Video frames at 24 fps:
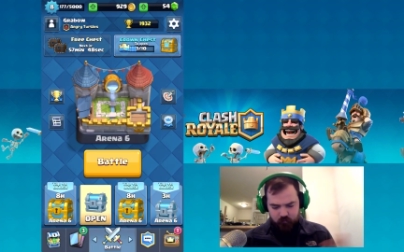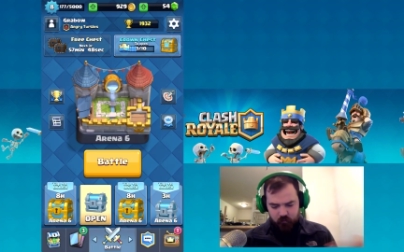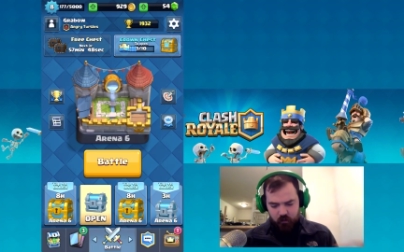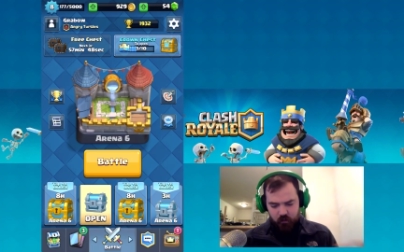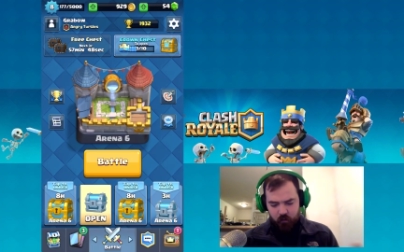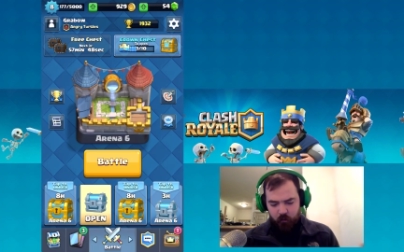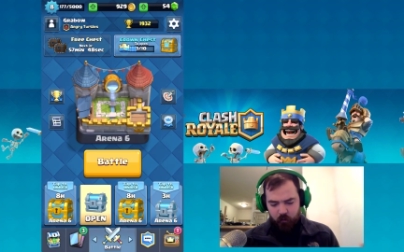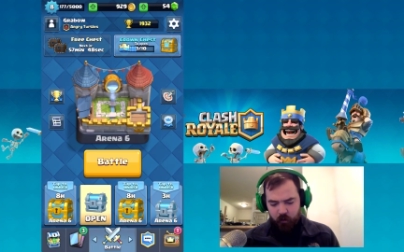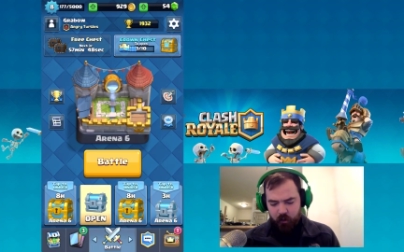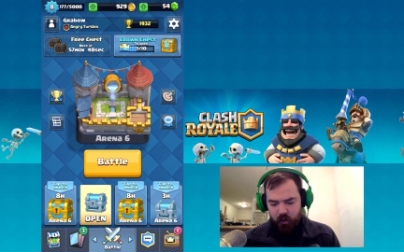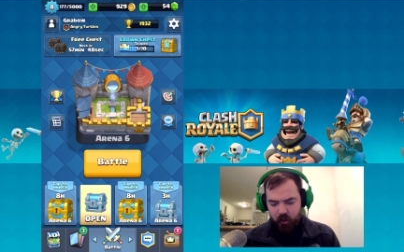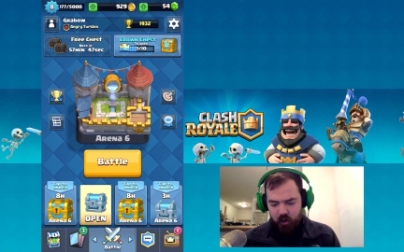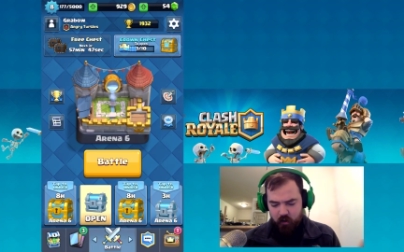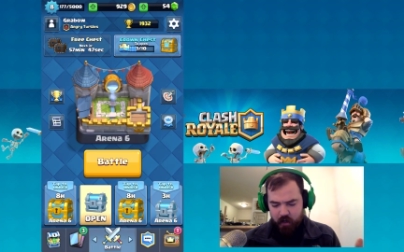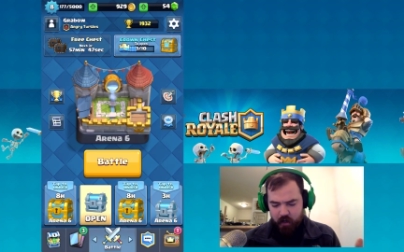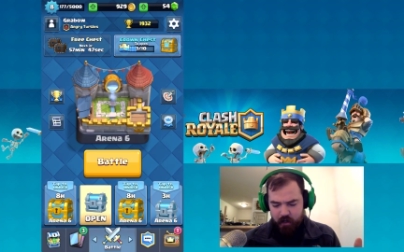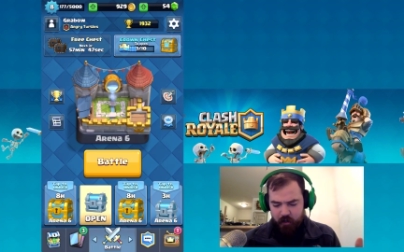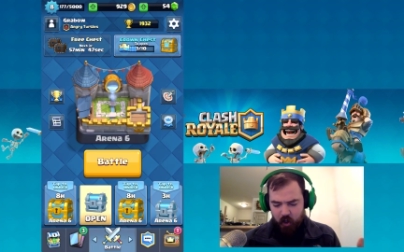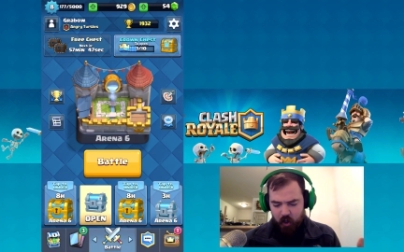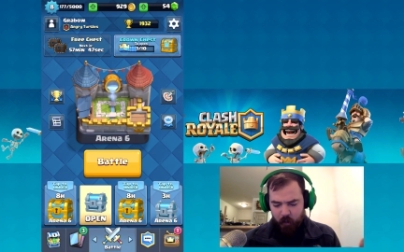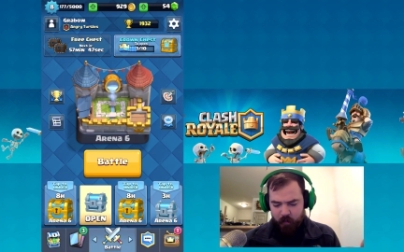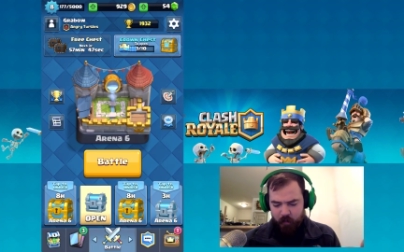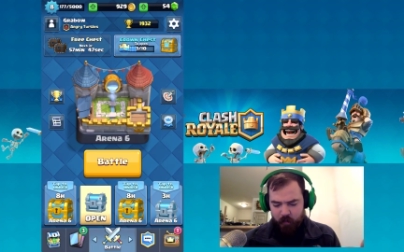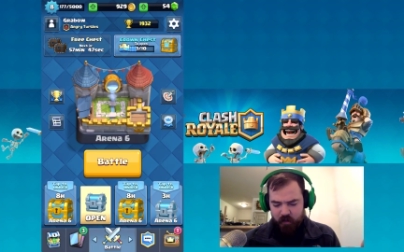We're gonna go ahead and
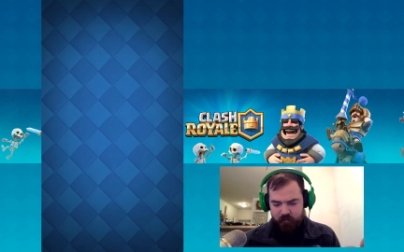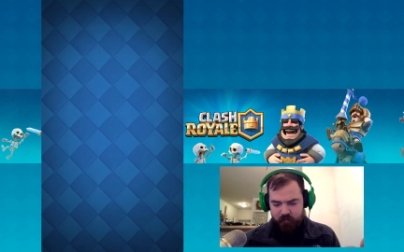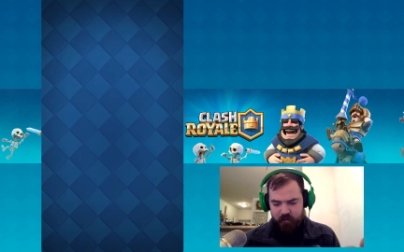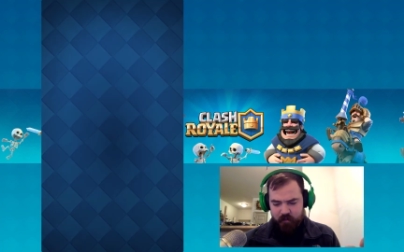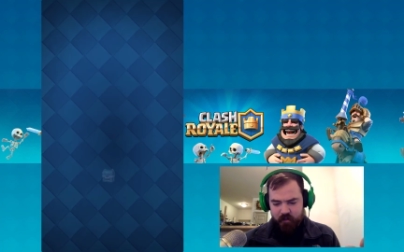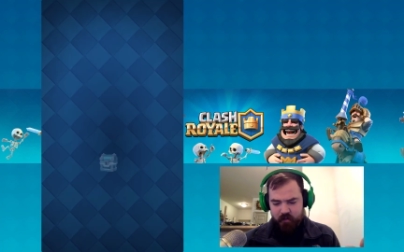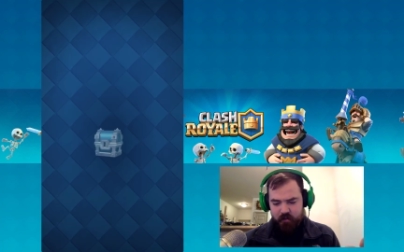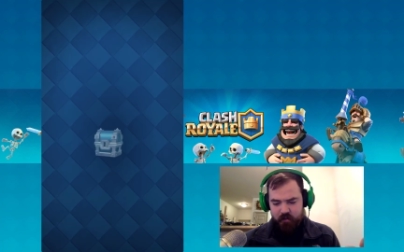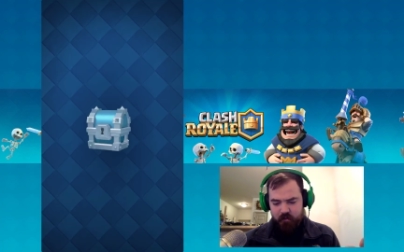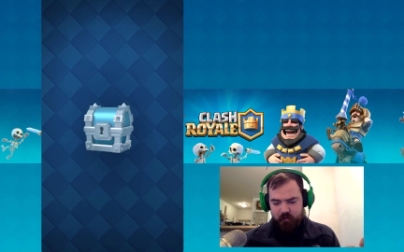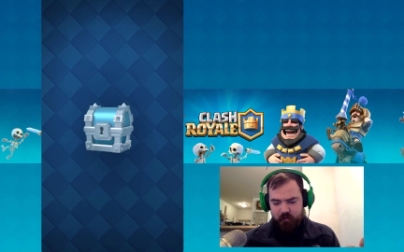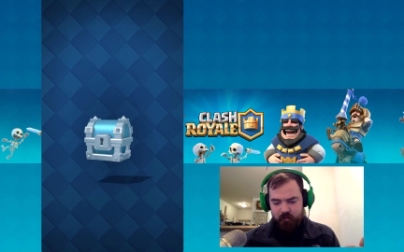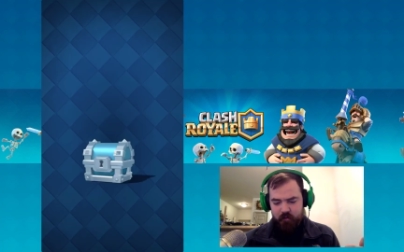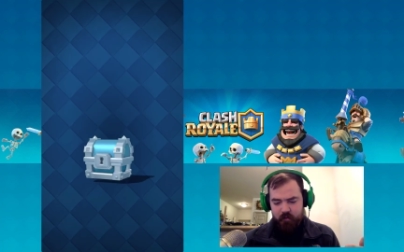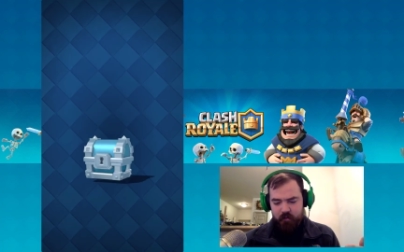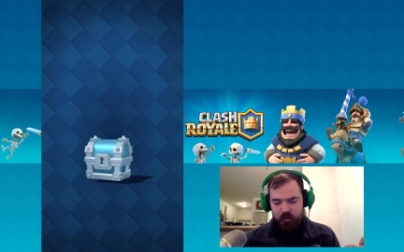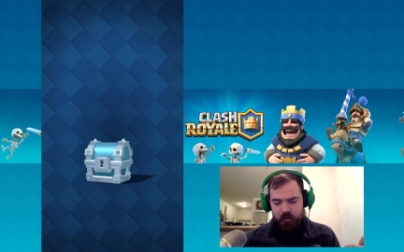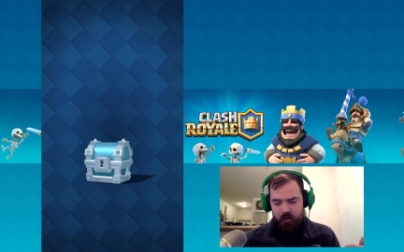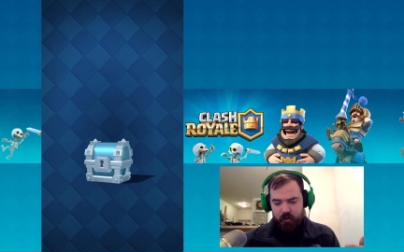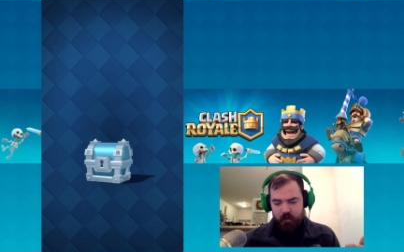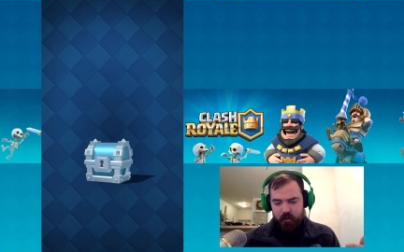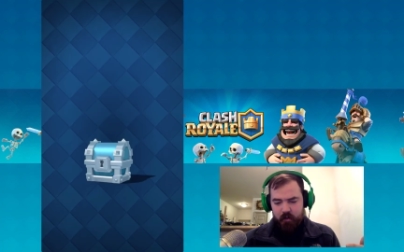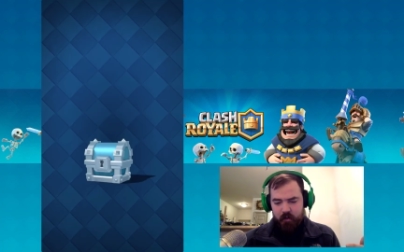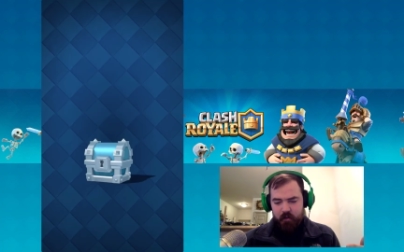open up this
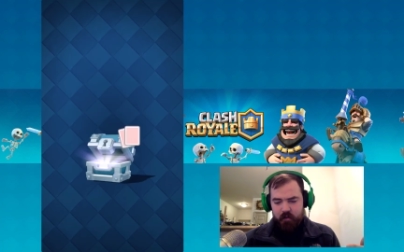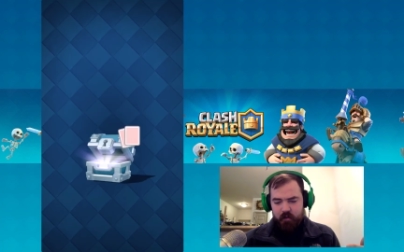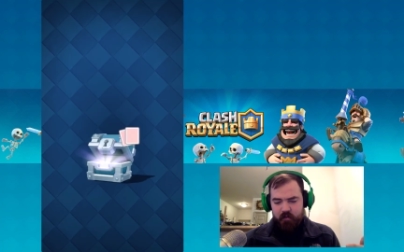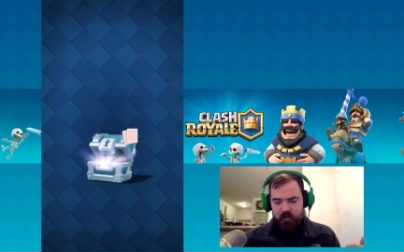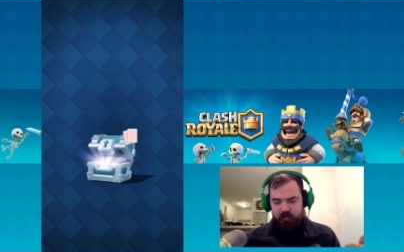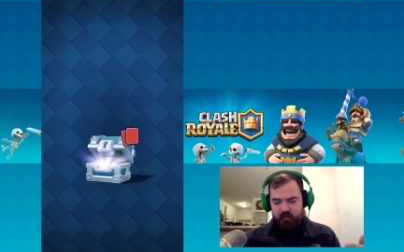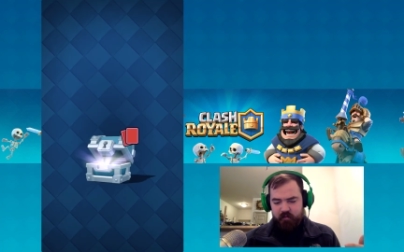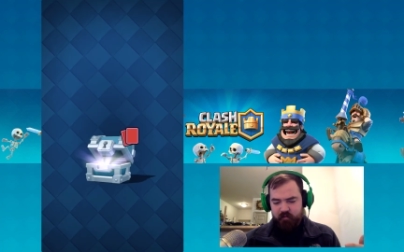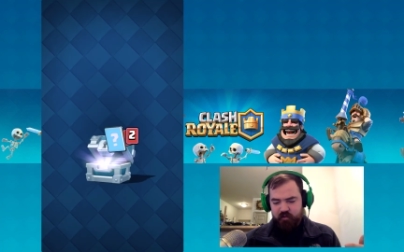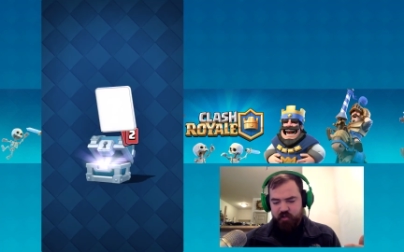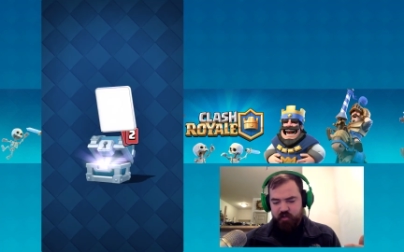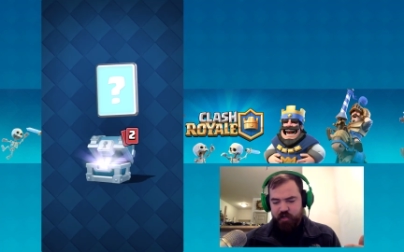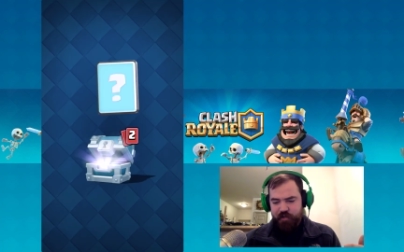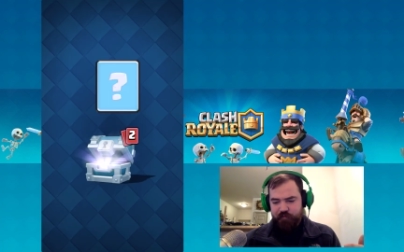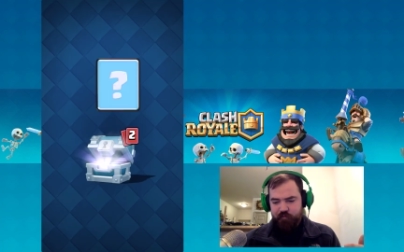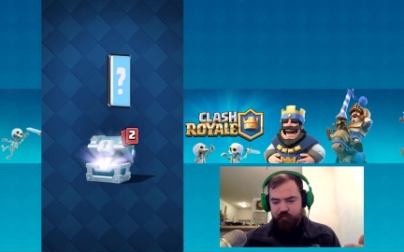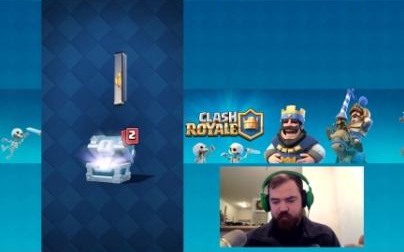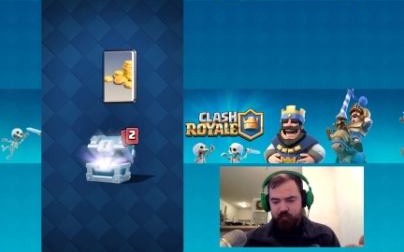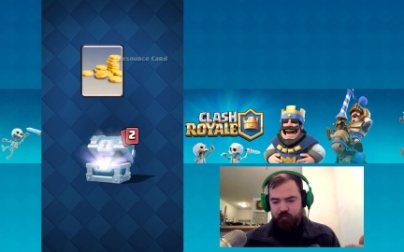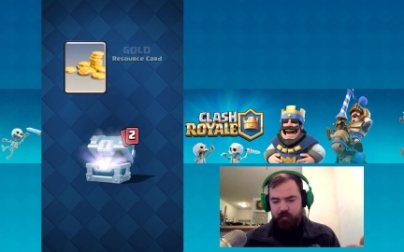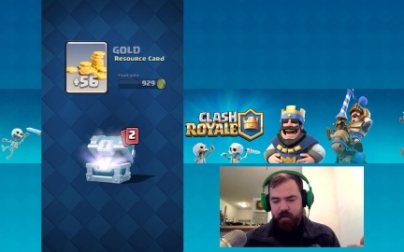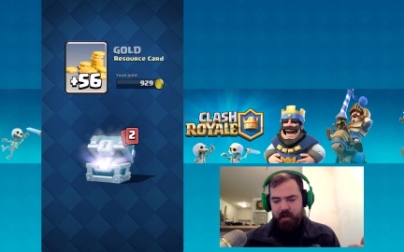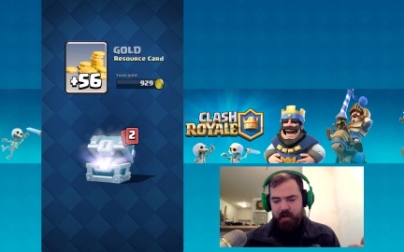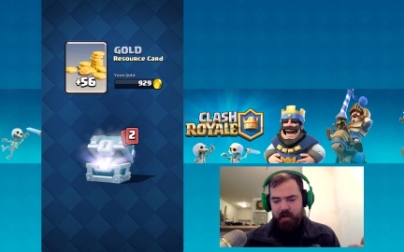silver chest real
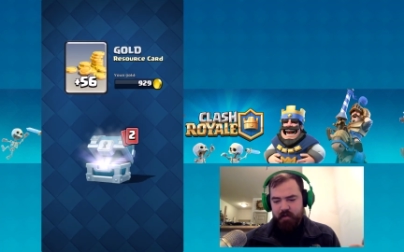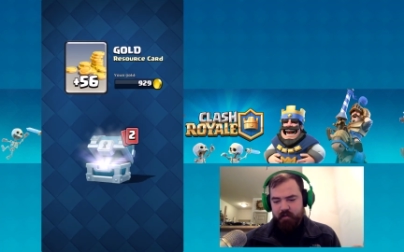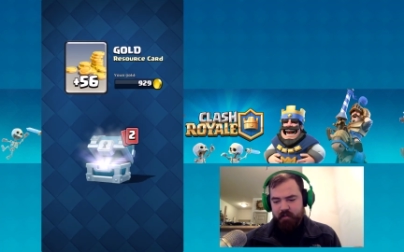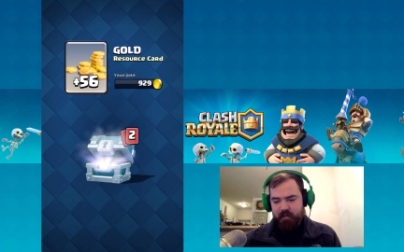fast,